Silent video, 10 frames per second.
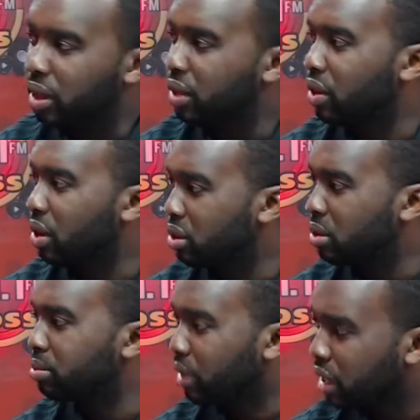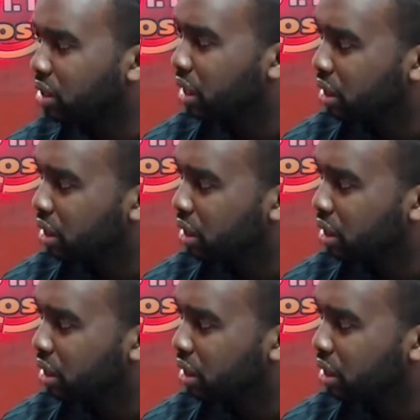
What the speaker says: and those are my contacts.